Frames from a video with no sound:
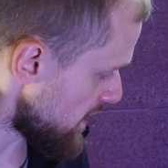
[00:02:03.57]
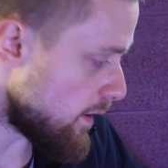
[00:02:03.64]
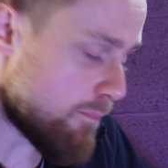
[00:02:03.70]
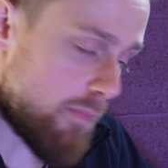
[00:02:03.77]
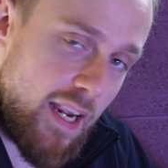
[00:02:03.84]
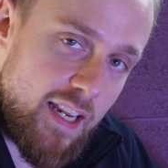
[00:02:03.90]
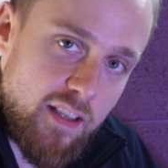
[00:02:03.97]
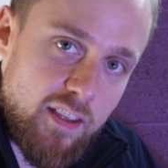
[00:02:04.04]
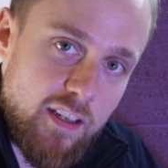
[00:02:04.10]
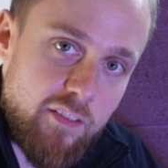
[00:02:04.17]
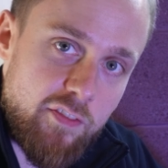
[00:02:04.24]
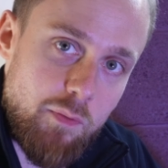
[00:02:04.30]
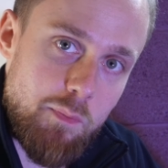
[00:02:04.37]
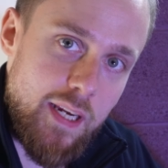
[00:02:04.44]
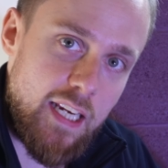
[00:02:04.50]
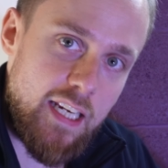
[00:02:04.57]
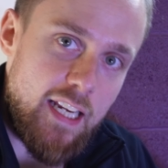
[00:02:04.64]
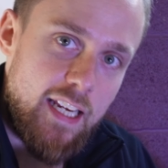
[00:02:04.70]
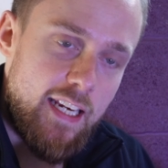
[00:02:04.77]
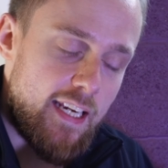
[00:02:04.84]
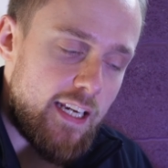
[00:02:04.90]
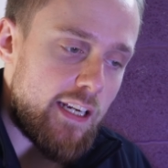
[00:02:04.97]
The main thing for me
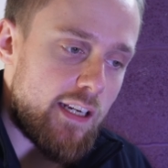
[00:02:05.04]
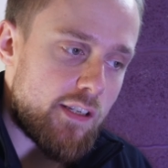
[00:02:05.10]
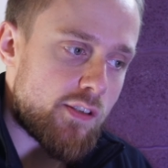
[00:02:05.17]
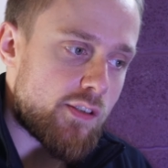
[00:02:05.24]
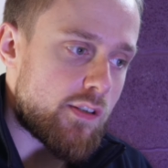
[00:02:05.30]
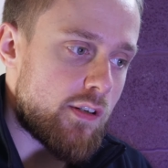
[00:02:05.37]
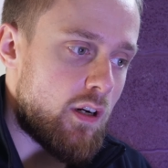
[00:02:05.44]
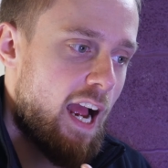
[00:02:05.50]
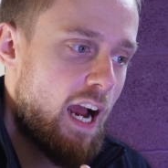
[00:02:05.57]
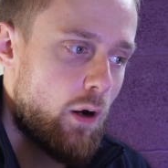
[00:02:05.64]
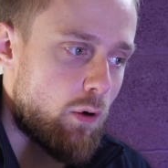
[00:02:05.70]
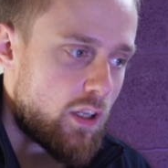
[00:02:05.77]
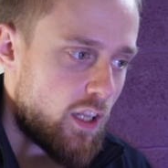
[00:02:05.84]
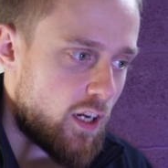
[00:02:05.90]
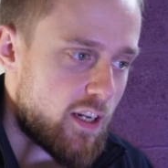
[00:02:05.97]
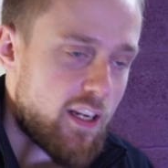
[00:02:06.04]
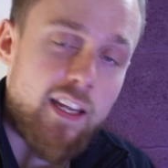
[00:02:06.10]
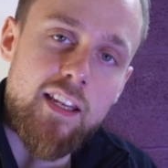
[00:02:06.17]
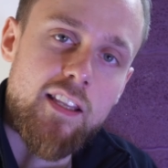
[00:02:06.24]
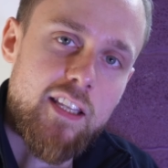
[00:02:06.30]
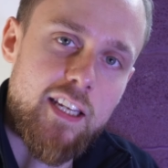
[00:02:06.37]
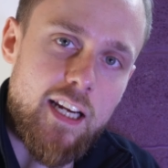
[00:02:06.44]
is how
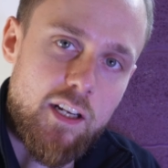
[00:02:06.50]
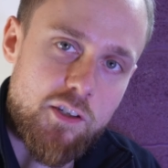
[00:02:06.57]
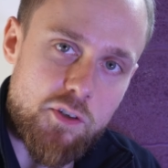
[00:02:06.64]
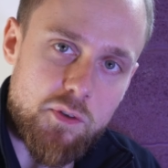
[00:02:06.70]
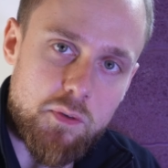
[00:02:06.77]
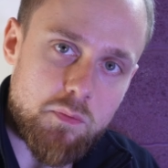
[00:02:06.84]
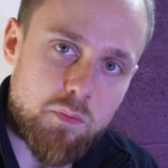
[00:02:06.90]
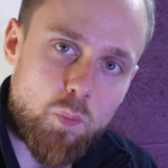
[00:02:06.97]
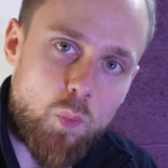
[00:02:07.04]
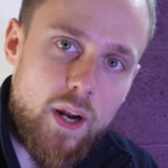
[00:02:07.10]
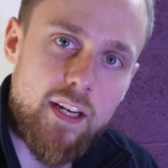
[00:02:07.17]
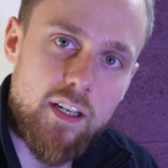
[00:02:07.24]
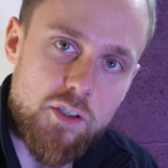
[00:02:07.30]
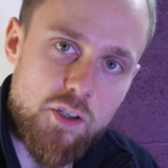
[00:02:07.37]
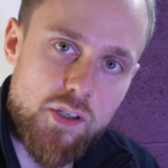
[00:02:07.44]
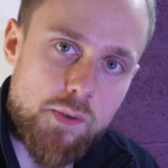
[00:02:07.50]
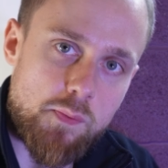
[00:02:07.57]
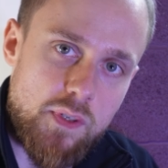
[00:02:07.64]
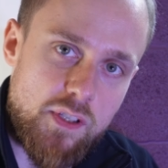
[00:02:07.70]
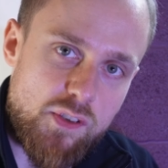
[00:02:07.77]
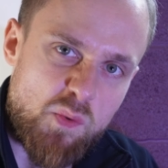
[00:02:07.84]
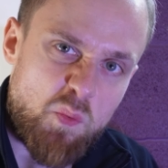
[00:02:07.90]
clunky the actual weight
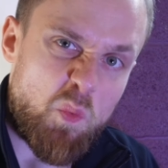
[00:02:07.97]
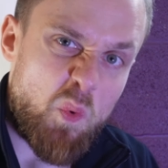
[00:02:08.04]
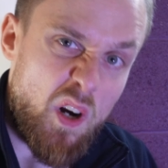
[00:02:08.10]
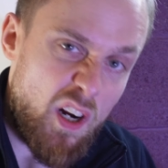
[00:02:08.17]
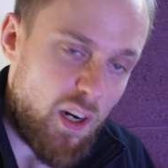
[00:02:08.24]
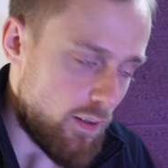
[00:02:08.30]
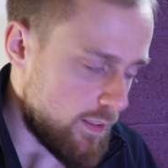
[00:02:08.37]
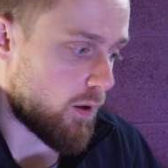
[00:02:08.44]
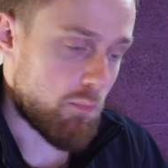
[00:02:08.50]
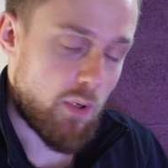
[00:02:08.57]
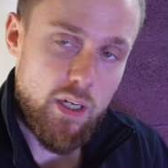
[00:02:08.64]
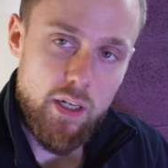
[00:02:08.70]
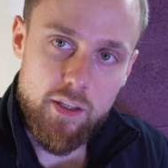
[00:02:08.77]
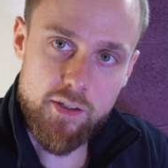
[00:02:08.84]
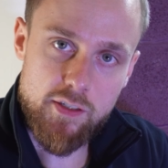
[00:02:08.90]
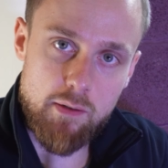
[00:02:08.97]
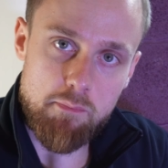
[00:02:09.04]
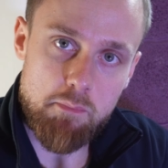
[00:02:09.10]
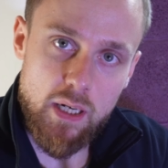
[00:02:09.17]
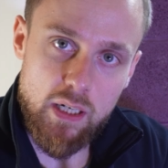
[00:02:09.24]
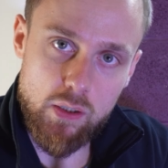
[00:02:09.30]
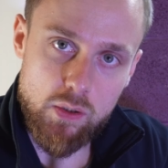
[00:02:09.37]
adjustments were on my other
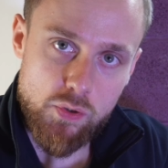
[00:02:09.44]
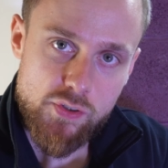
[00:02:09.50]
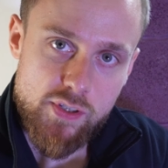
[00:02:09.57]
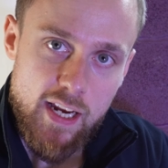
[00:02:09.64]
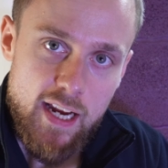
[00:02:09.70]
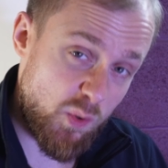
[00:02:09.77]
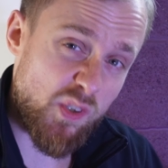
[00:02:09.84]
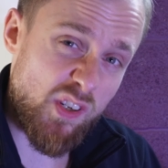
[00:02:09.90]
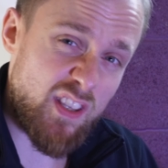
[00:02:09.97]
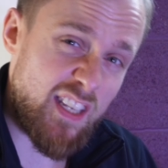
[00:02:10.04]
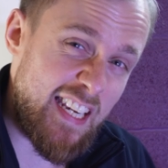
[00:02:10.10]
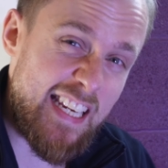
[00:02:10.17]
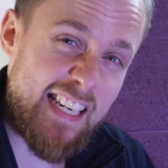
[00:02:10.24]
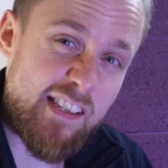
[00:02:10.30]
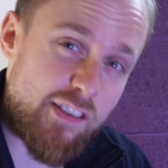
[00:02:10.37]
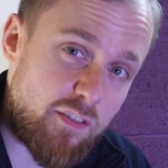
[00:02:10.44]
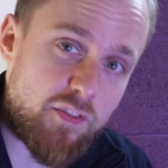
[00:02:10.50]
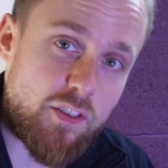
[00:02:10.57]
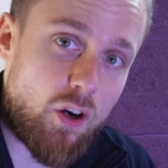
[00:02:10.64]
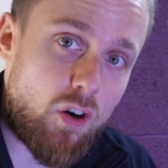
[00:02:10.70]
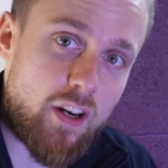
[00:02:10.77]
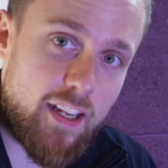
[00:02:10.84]
dumbbells, and also the ease
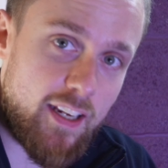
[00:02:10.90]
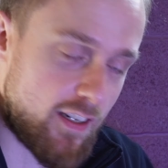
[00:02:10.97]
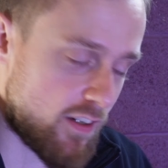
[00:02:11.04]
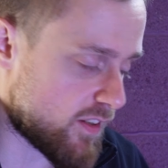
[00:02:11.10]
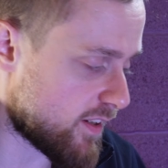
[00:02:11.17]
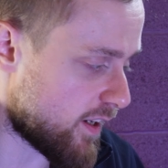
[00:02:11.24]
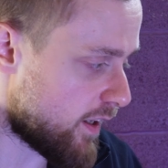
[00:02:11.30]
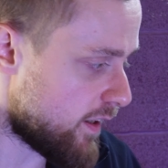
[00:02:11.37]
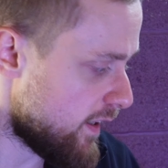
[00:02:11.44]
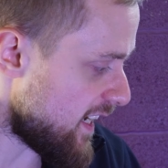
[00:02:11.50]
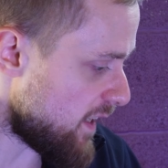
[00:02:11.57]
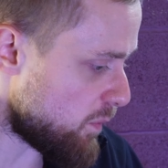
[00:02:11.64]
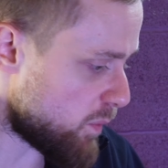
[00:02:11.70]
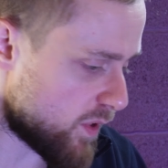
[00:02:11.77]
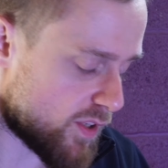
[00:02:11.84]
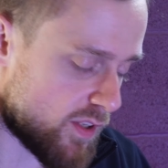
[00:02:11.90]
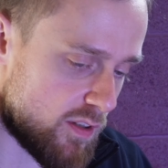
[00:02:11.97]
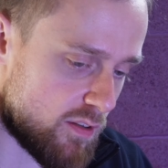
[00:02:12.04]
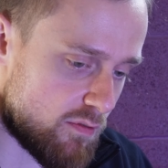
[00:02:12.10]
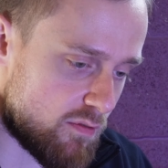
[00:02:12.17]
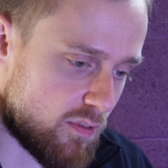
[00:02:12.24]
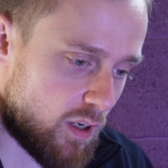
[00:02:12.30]
of docking. So it
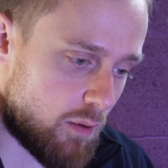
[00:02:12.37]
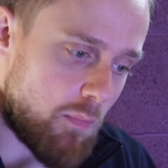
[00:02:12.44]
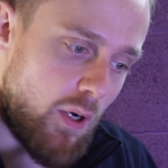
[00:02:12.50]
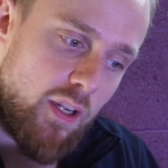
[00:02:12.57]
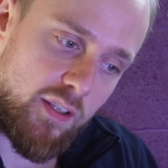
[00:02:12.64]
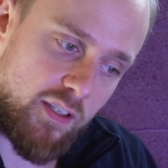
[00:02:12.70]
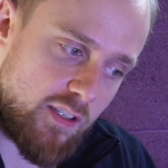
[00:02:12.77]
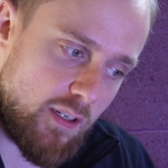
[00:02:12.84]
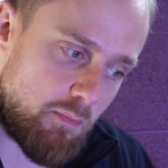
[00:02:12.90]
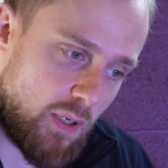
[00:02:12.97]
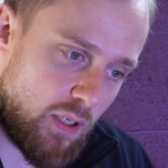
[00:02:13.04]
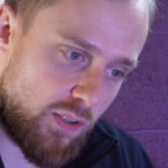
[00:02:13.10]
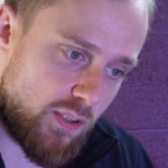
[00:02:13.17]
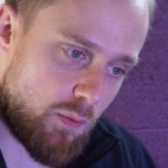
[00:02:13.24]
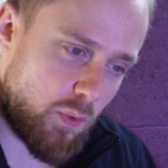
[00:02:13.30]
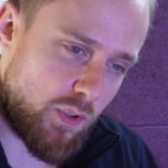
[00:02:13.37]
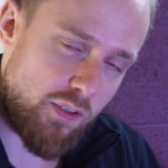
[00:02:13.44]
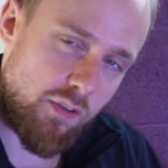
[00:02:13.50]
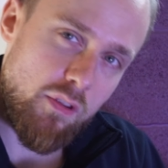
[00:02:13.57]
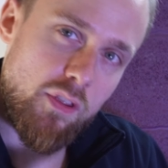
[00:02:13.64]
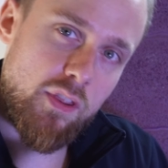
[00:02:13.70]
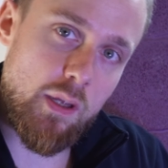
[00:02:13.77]
wasn't, on my other dumbbells, it
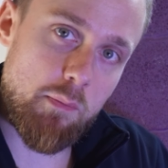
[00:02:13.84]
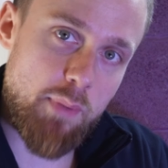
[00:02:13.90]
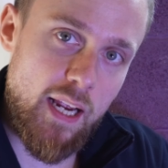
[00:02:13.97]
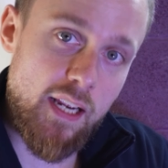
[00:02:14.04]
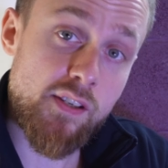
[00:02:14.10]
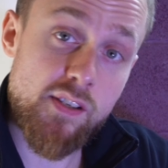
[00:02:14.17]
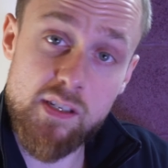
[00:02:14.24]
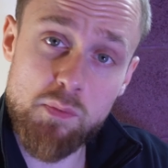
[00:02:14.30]
wasn't the best.